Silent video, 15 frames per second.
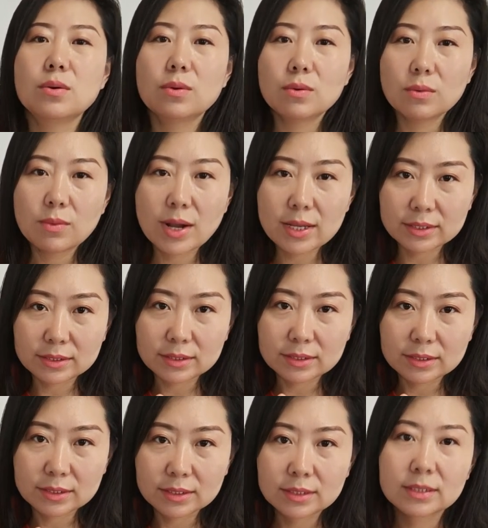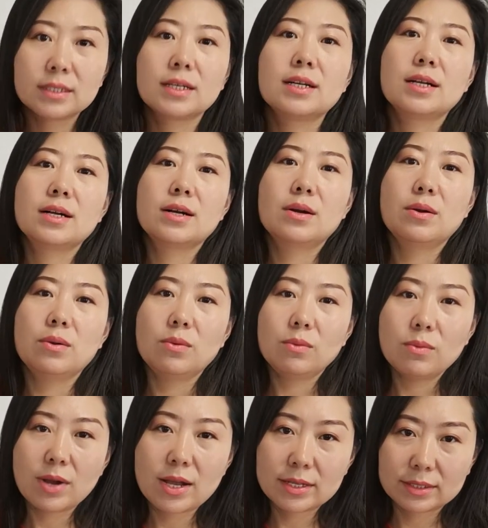1,
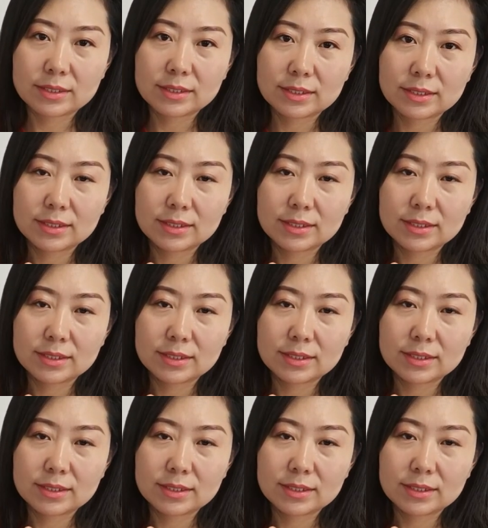1,